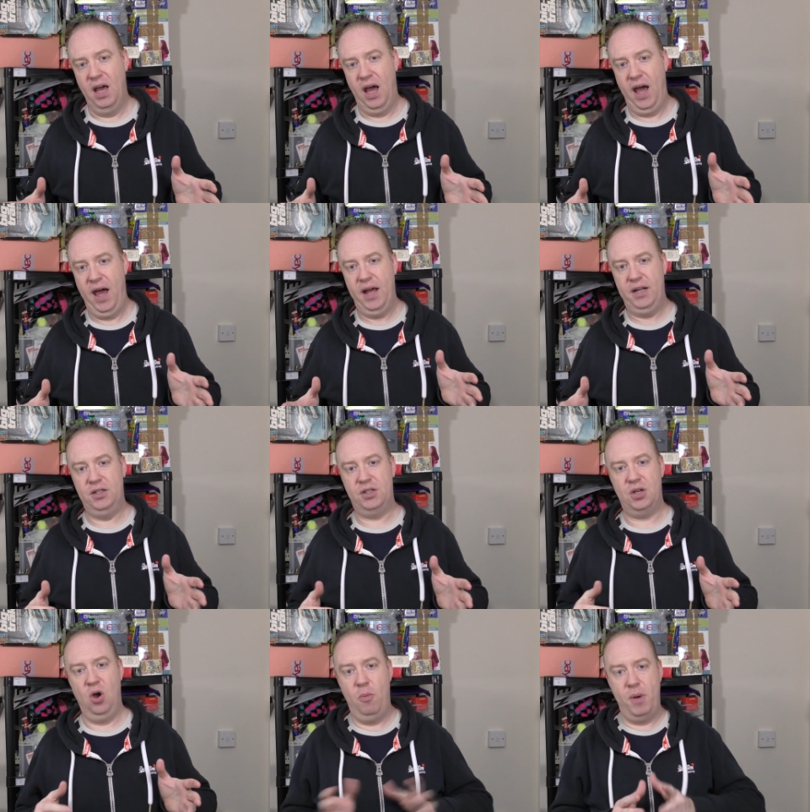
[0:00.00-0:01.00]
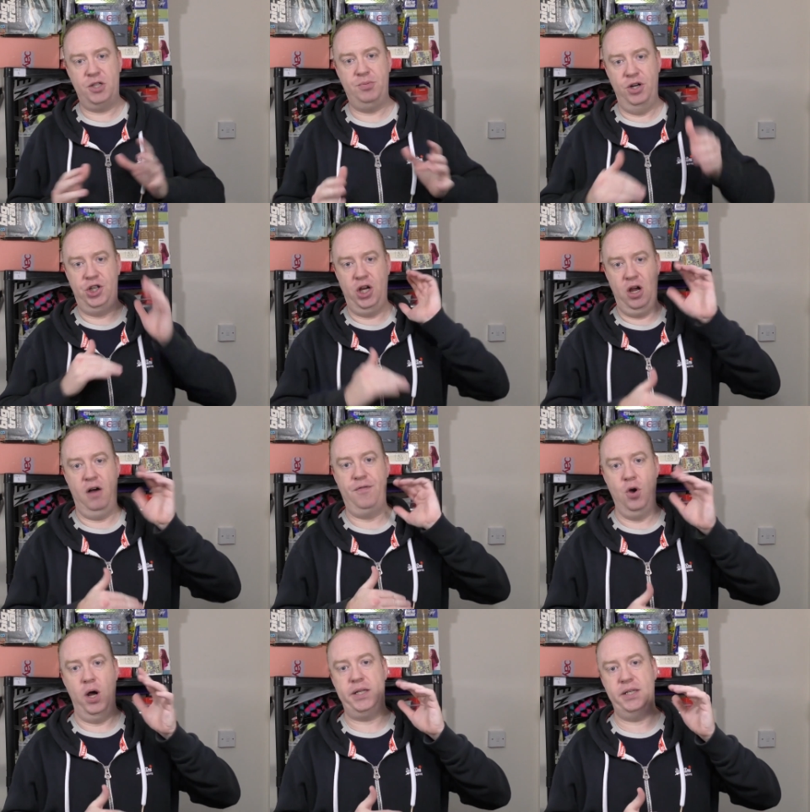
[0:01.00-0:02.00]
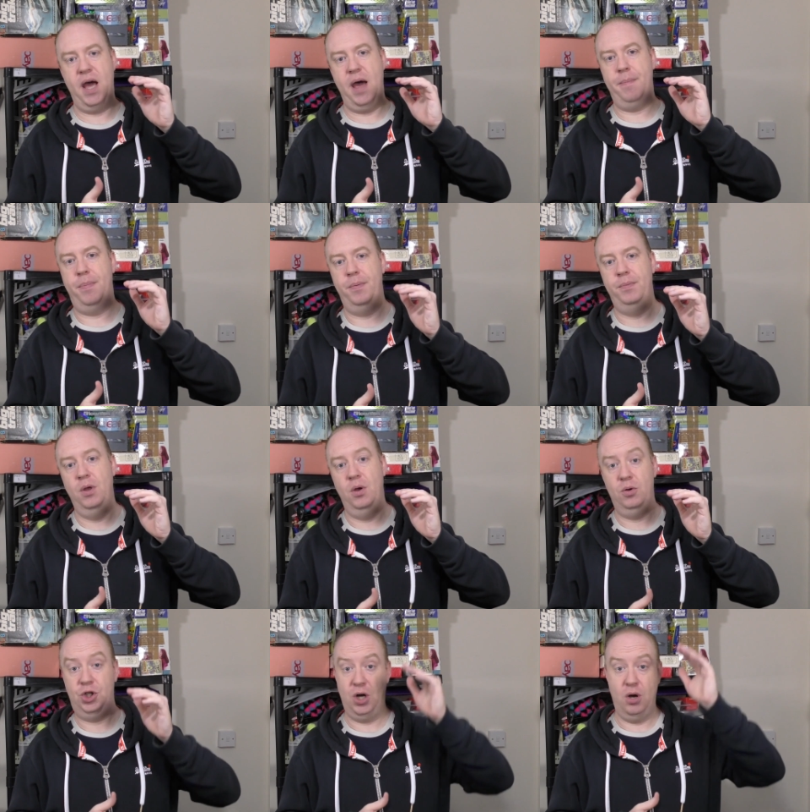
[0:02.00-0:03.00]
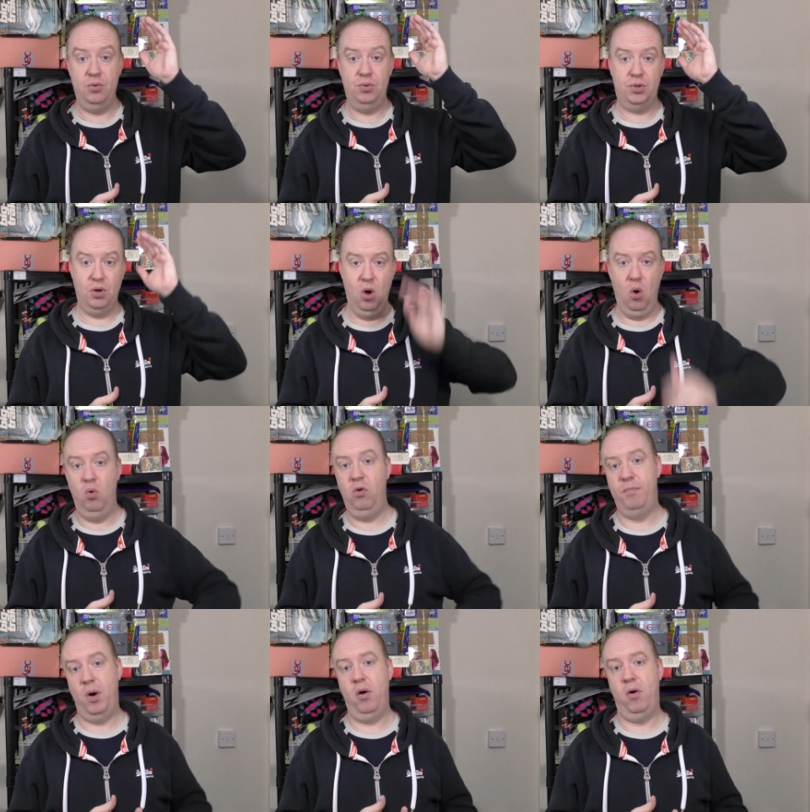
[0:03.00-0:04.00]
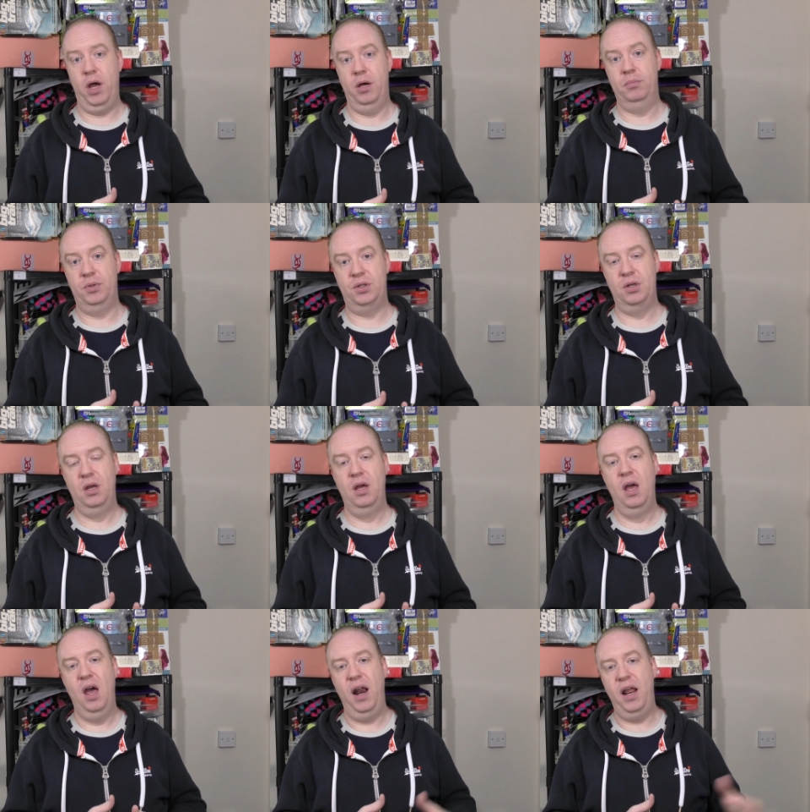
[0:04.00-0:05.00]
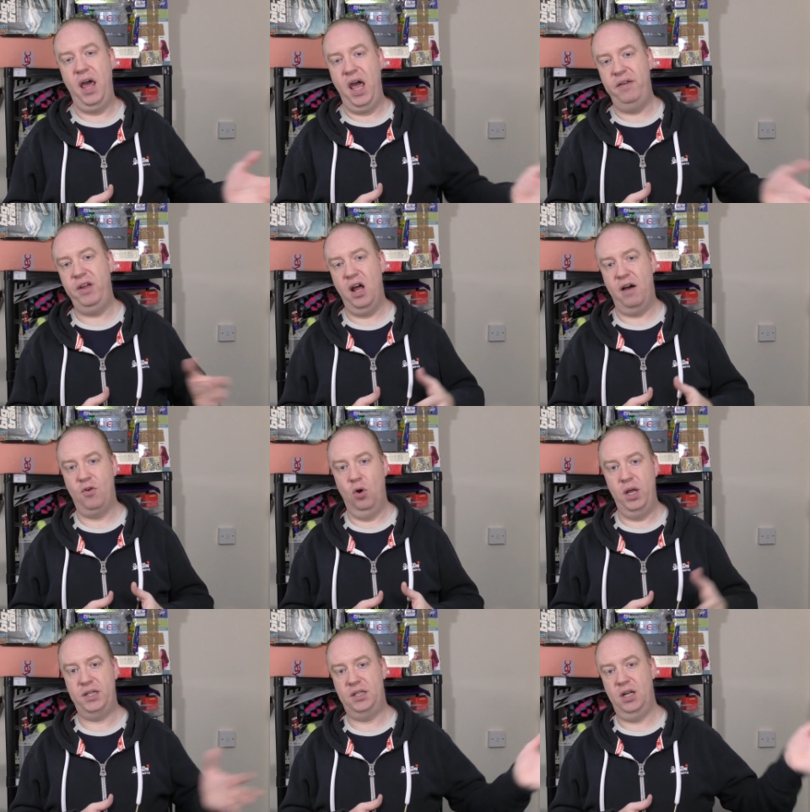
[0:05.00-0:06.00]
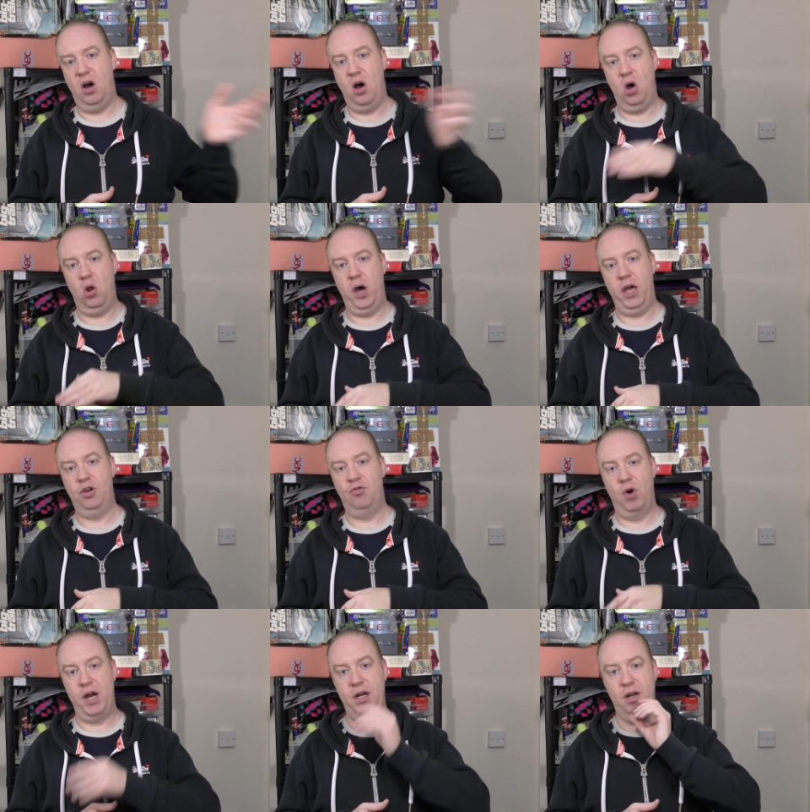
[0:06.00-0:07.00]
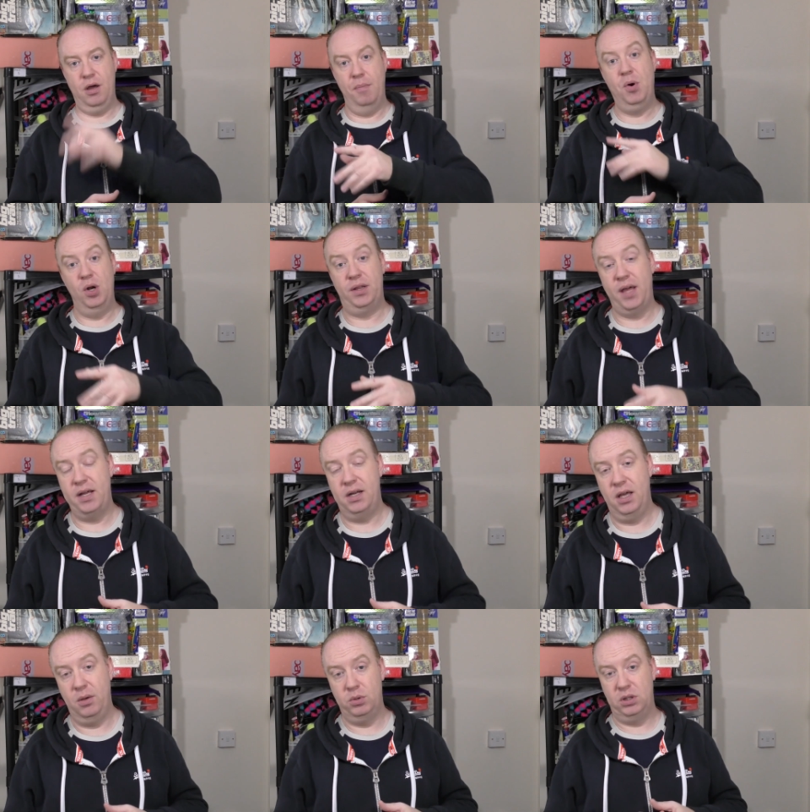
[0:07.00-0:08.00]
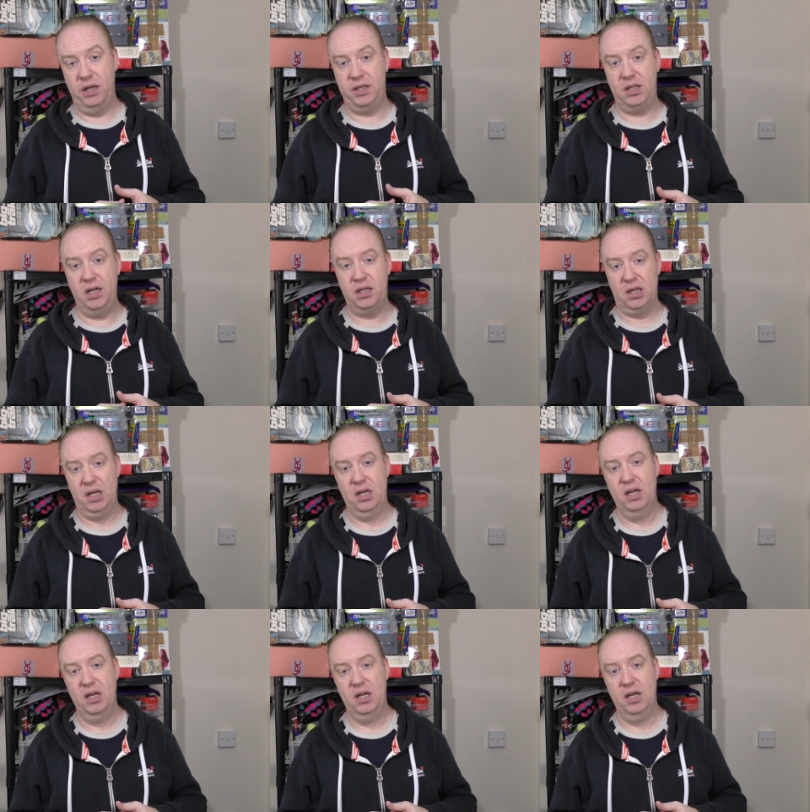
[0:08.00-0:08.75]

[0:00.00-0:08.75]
and on my spreadsheet I've got a tab that shows all of my items, and then anything that I've got listed I highlight in green and put the date that it was listed.